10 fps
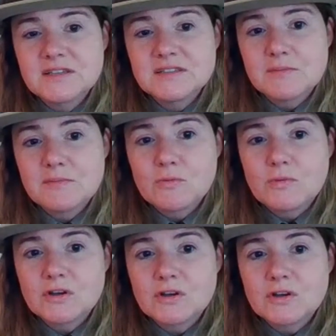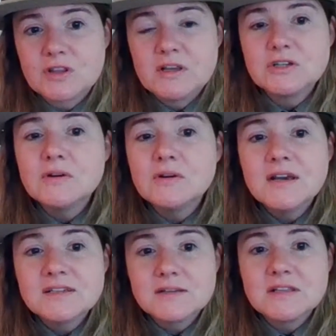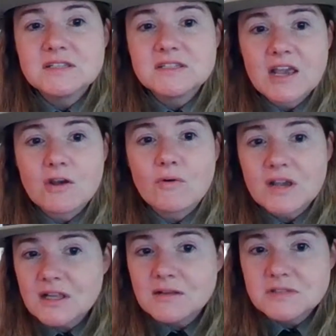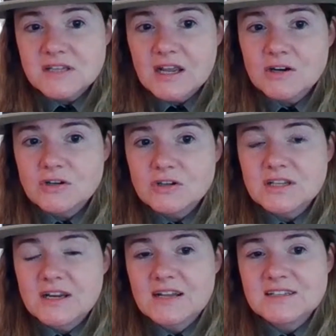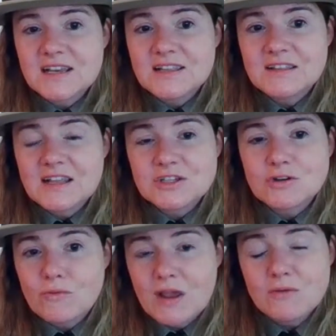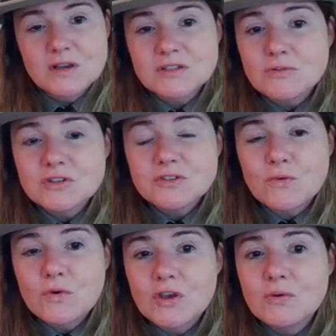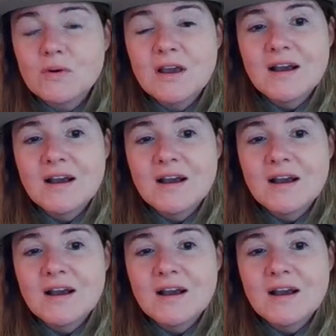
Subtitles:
some of the work that we do to meet state curriculum standards, and I'd say that that's a great resource for you.